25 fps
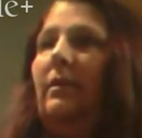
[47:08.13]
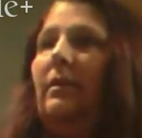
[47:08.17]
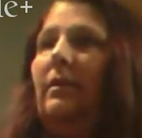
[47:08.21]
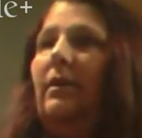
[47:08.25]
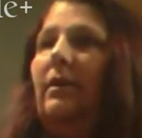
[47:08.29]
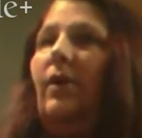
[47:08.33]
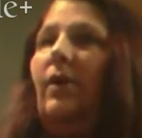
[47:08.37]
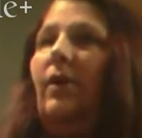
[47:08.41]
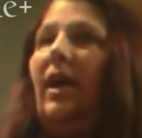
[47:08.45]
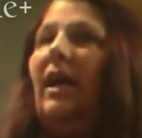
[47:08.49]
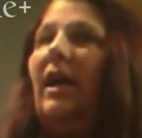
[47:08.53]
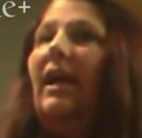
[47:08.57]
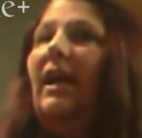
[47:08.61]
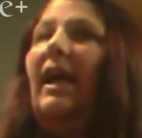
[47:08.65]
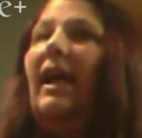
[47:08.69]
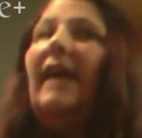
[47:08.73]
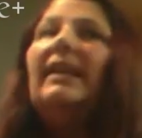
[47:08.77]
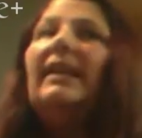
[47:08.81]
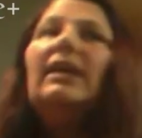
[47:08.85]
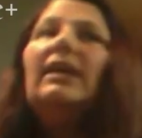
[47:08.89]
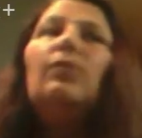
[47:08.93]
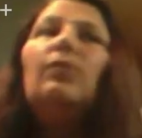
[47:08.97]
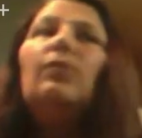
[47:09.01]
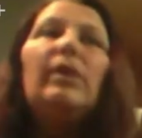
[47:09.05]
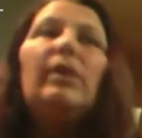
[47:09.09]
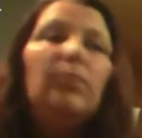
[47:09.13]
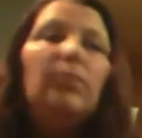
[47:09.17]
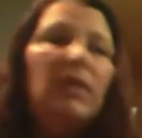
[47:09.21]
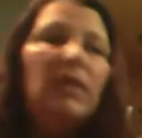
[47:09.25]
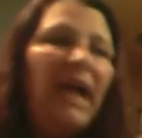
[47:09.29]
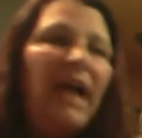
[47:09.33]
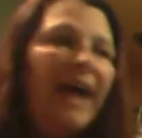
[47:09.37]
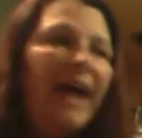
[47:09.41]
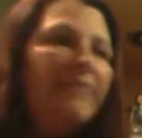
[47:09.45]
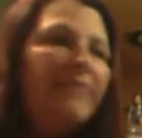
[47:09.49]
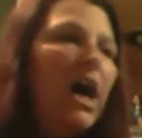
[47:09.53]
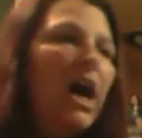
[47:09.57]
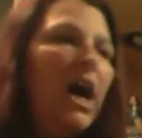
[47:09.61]
okay? And we will
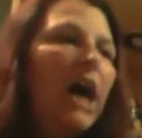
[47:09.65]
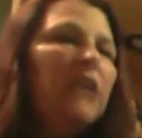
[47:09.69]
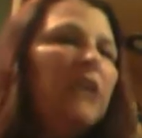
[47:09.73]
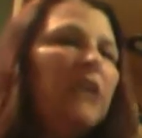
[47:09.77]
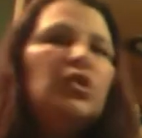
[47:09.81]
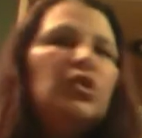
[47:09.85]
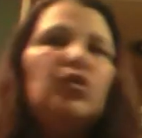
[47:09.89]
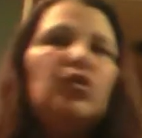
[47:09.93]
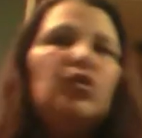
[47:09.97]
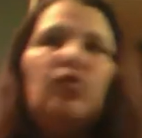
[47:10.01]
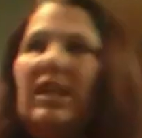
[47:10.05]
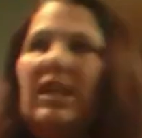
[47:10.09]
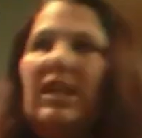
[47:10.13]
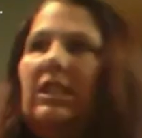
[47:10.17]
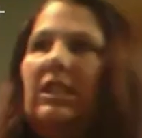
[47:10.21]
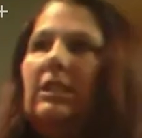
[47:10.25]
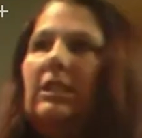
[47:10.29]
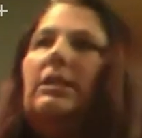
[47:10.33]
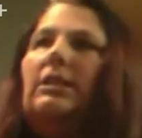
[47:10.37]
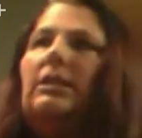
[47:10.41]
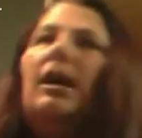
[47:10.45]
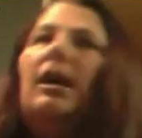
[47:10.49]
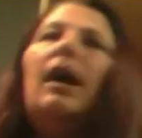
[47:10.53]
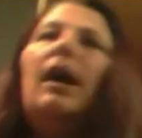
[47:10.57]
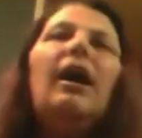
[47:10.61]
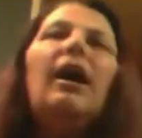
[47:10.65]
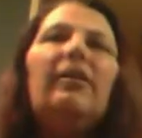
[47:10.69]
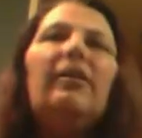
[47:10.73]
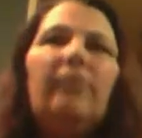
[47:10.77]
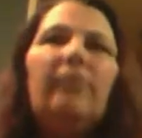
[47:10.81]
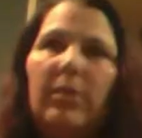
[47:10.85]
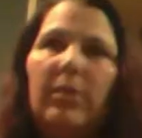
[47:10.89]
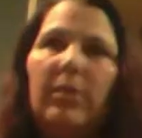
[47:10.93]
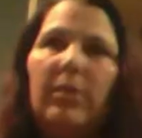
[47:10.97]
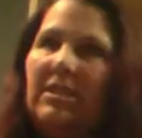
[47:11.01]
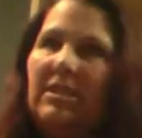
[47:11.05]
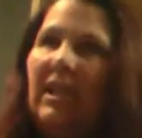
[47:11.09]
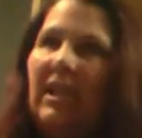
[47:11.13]
have hundreds of
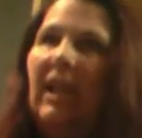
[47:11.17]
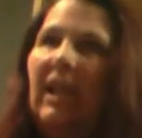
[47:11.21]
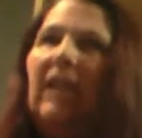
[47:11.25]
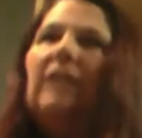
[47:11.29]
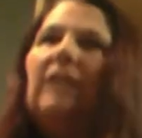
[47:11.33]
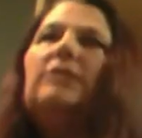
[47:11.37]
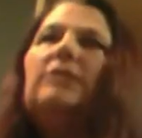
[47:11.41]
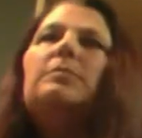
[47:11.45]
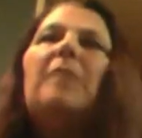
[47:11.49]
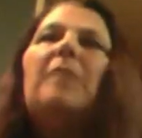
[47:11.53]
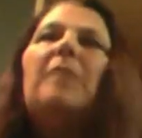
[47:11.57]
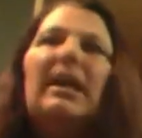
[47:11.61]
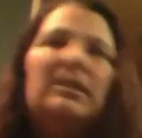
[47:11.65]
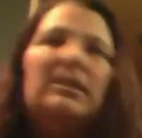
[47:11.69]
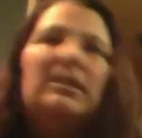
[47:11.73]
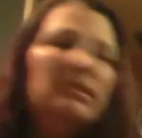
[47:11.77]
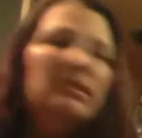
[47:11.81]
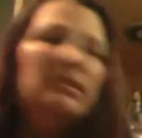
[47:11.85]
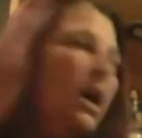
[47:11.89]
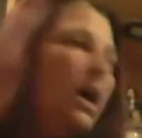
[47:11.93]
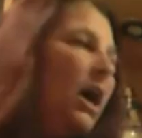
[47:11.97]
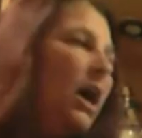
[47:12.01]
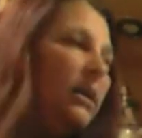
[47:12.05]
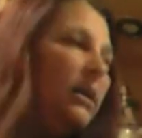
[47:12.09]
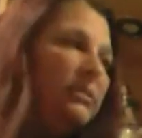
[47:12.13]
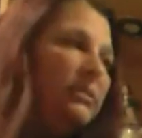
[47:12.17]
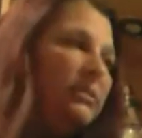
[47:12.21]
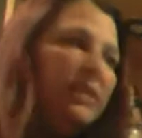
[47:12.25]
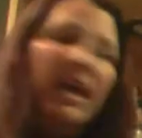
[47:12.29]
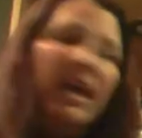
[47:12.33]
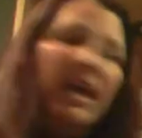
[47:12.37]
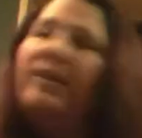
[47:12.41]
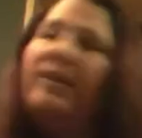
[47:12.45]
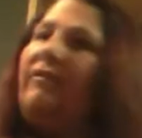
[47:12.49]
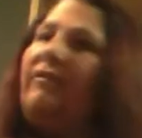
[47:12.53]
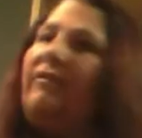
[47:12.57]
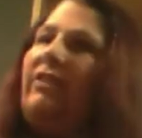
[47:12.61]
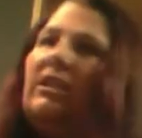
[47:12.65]
Mercedes-Benz under
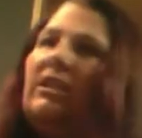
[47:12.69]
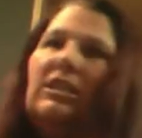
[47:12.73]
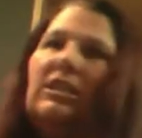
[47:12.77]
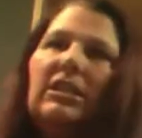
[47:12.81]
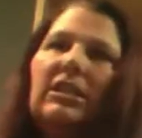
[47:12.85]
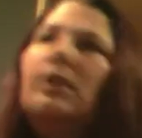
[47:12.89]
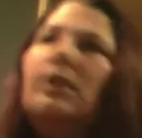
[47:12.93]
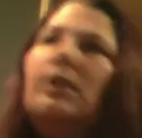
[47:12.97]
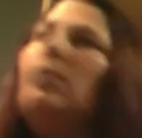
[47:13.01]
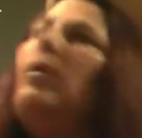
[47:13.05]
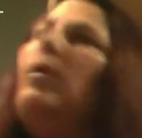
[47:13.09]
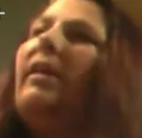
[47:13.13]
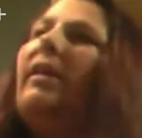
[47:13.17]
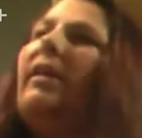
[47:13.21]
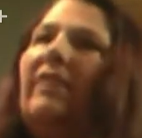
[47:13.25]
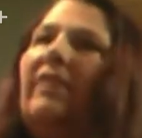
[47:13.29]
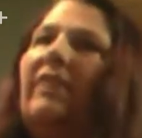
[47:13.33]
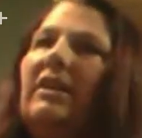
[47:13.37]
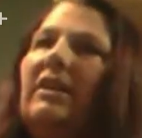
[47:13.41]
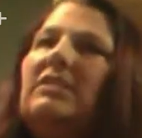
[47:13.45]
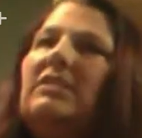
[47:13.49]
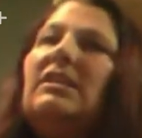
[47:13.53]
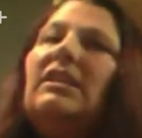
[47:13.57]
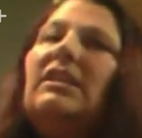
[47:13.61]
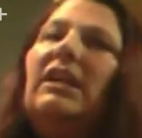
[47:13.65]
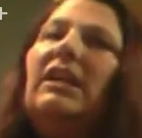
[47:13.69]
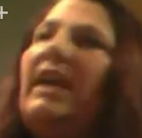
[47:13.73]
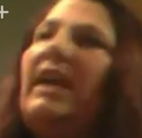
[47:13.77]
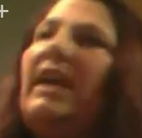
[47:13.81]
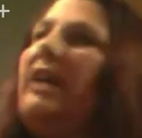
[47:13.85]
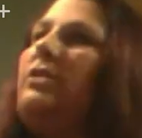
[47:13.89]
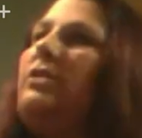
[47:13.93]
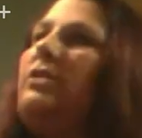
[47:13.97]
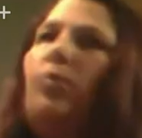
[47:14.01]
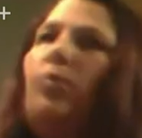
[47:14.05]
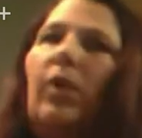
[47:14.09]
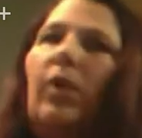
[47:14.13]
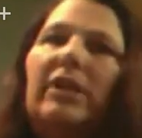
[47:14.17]
every single one of us in the
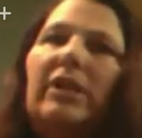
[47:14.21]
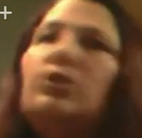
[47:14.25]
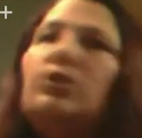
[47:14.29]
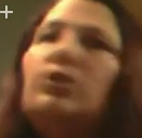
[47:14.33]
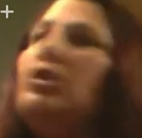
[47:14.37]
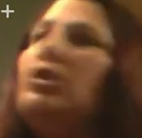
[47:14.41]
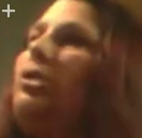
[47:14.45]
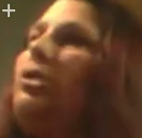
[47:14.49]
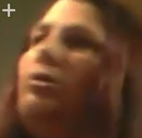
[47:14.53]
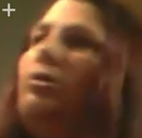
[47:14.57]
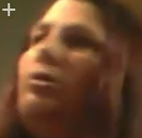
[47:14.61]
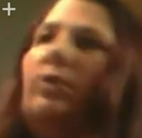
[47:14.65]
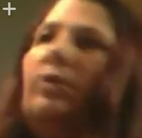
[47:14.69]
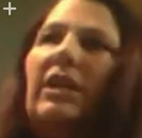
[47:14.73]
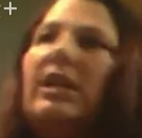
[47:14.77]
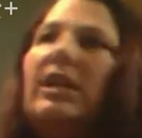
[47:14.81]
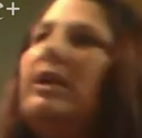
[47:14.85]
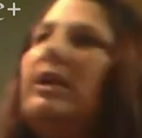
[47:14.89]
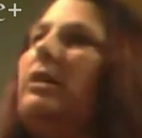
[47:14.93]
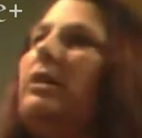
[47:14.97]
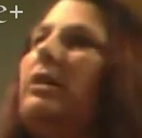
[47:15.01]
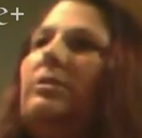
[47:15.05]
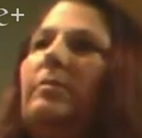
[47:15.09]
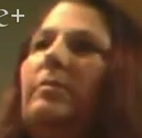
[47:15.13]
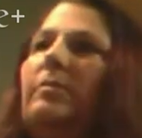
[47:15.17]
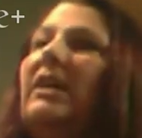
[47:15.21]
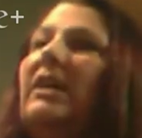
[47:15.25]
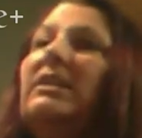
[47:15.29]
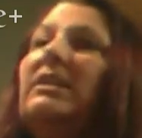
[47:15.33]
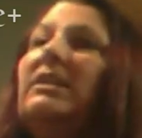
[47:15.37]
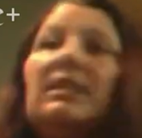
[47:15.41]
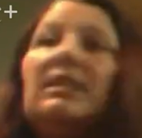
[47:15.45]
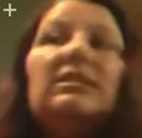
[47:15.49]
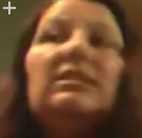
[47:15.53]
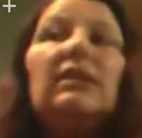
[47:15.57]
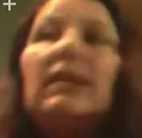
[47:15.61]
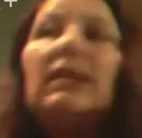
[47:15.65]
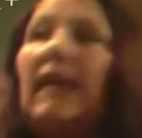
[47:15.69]
next 1 to 2 years because
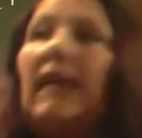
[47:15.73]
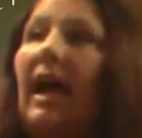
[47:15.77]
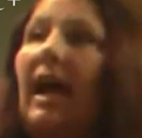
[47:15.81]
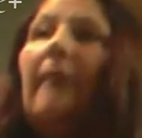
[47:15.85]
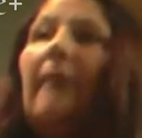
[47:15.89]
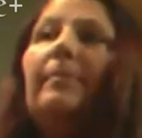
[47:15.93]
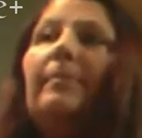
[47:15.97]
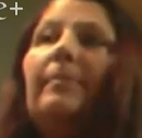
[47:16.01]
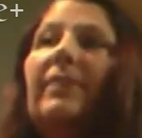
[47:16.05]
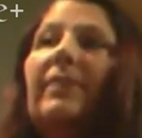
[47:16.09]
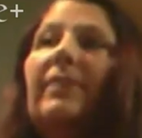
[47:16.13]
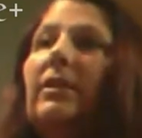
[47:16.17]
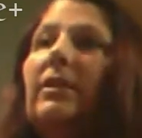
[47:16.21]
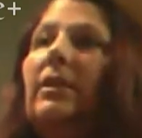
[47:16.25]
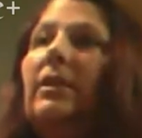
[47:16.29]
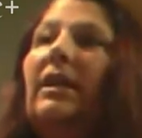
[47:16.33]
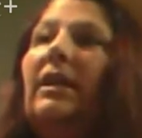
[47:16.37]
it's going to happen.